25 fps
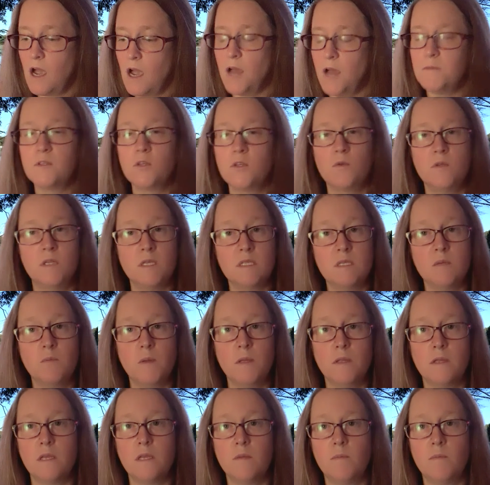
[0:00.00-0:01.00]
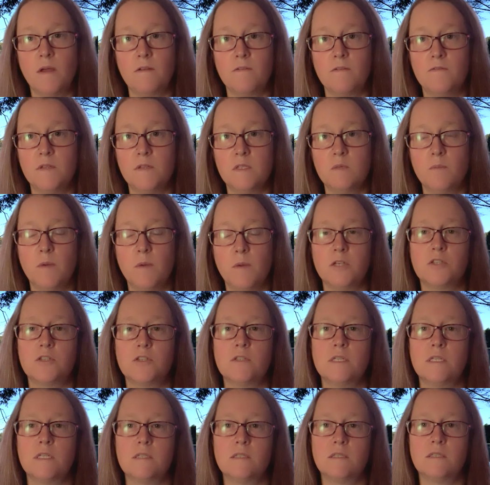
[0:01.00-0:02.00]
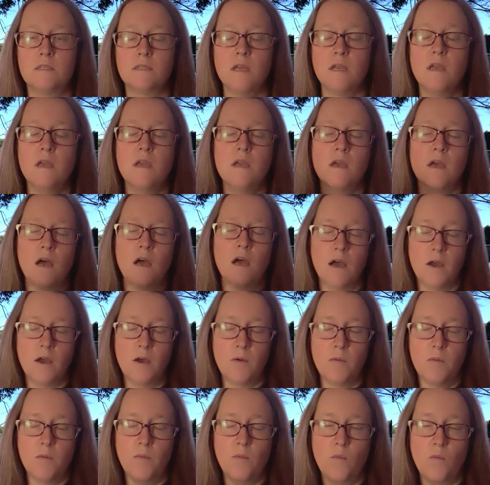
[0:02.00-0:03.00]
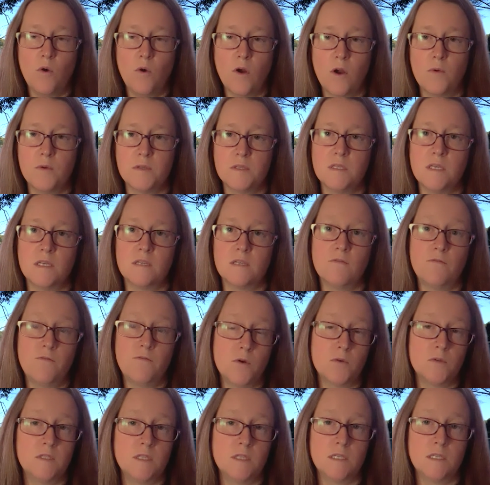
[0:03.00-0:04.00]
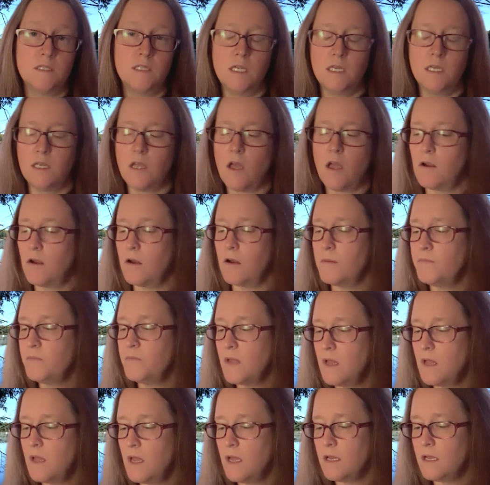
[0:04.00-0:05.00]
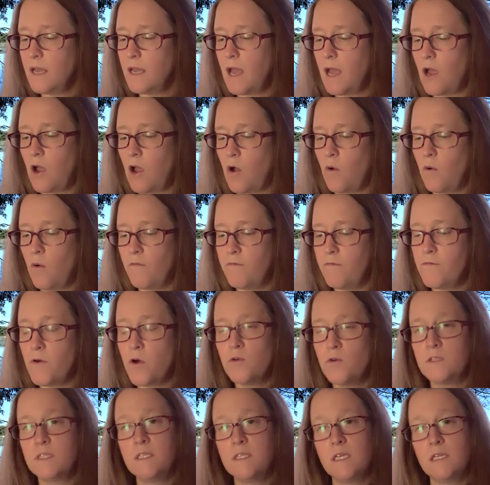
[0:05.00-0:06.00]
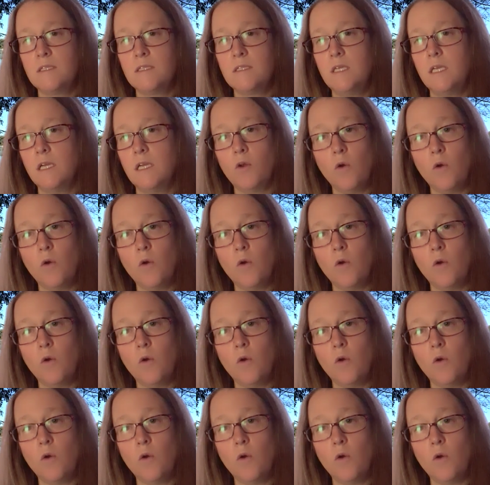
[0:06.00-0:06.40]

So disability benefit specialists work with folks 60 and younger. Now, folks 60 and